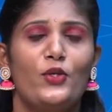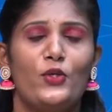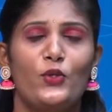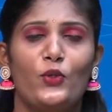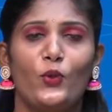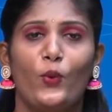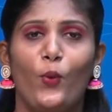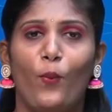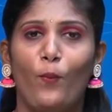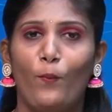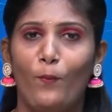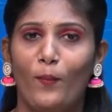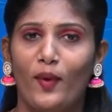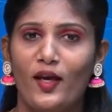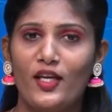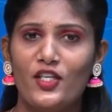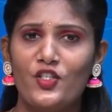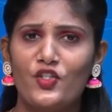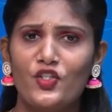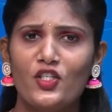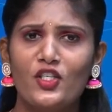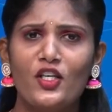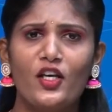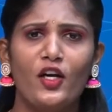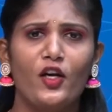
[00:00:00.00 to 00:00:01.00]
to
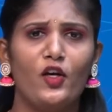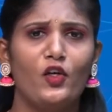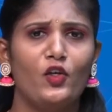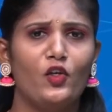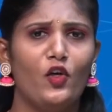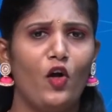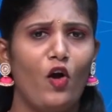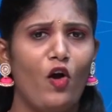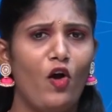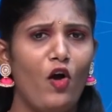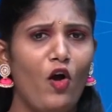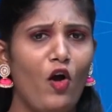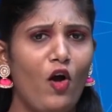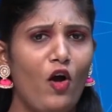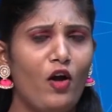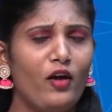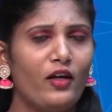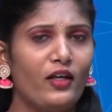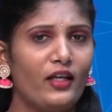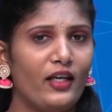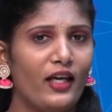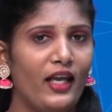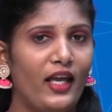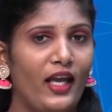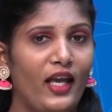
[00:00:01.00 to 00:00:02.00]
measure long
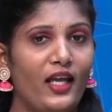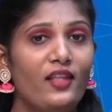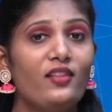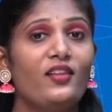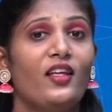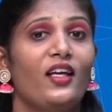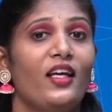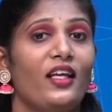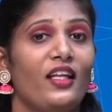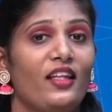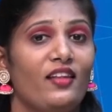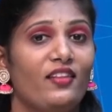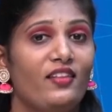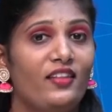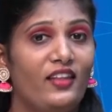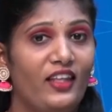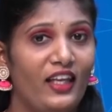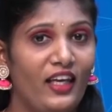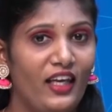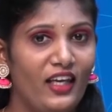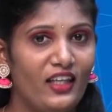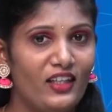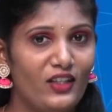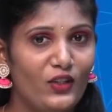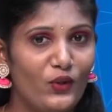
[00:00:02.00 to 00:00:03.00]
length,
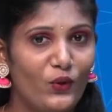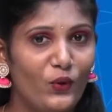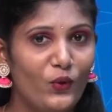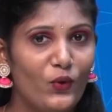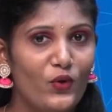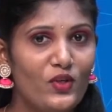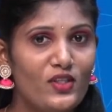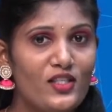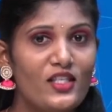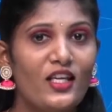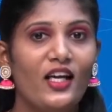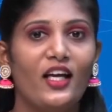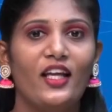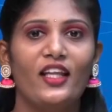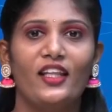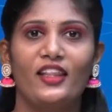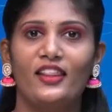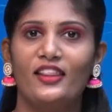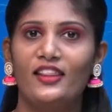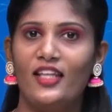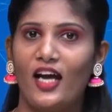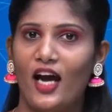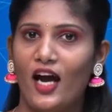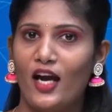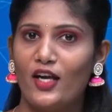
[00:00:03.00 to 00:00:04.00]
they use
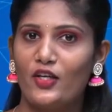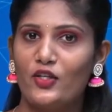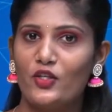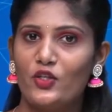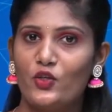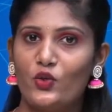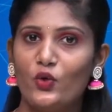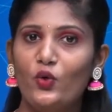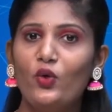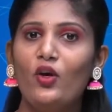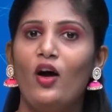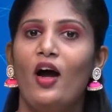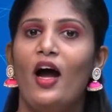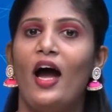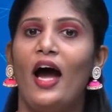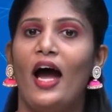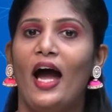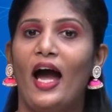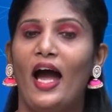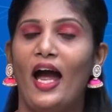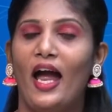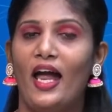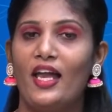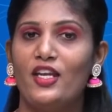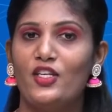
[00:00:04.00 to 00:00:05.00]
dandu,
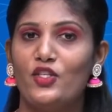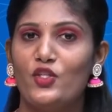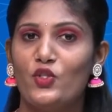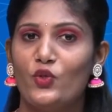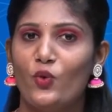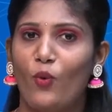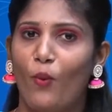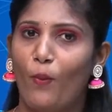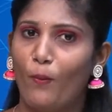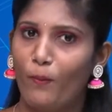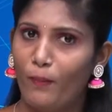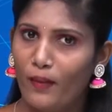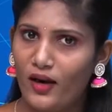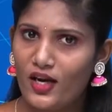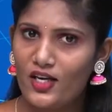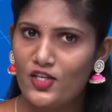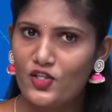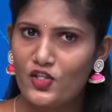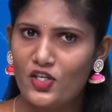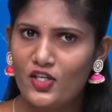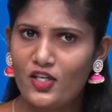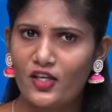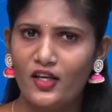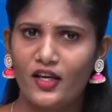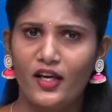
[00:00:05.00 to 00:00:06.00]
and to
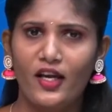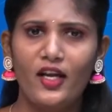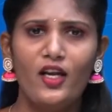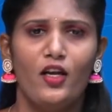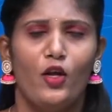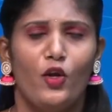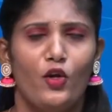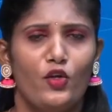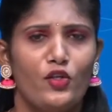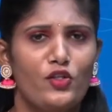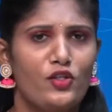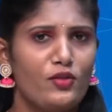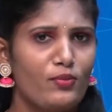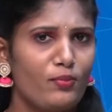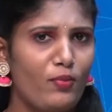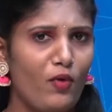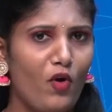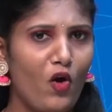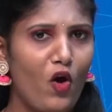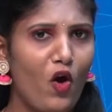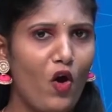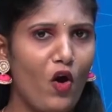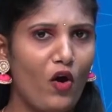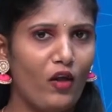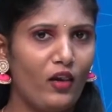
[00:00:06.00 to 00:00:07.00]
measure a
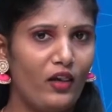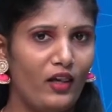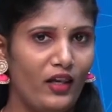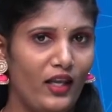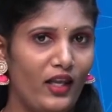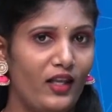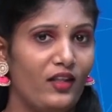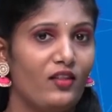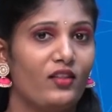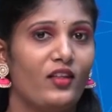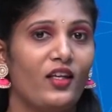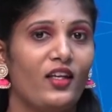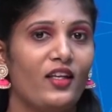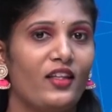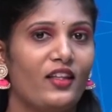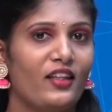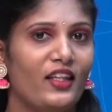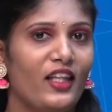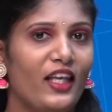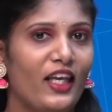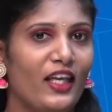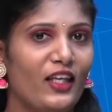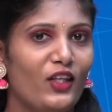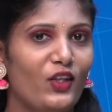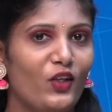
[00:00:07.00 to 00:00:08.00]
small length,
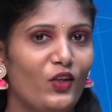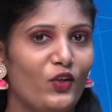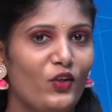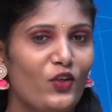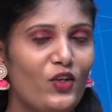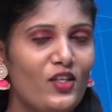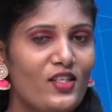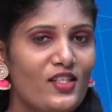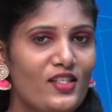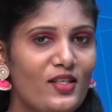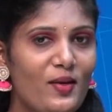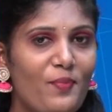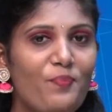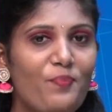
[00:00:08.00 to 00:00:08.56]
they use